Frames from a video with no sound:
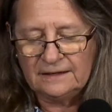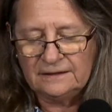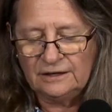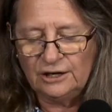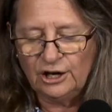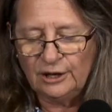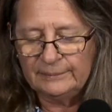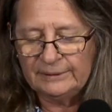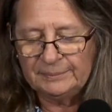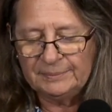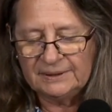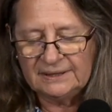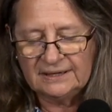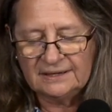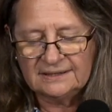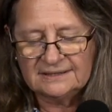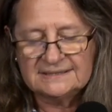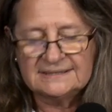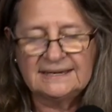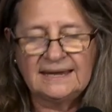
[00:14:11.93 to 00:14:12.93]
NAMI
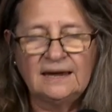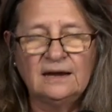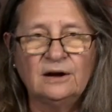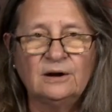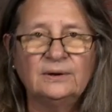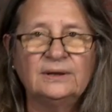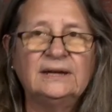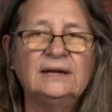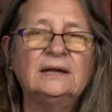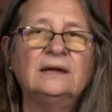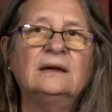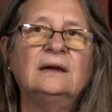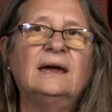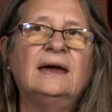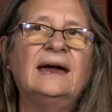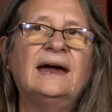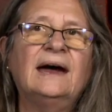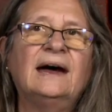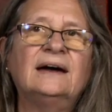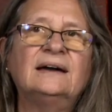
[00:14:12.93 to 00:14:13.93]
Pinellas County
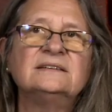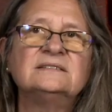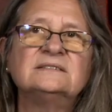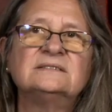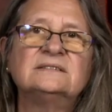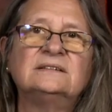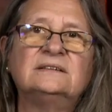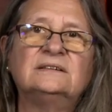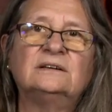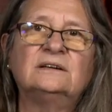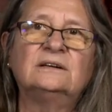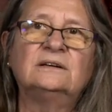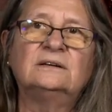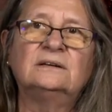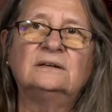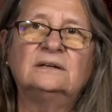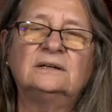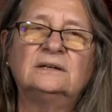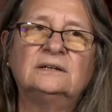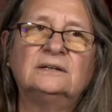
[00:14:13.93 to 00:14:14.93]
has
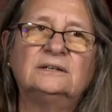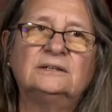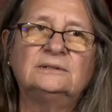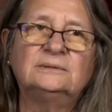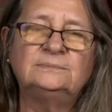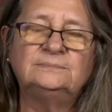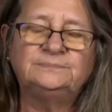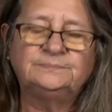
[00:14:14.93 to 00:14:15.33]
their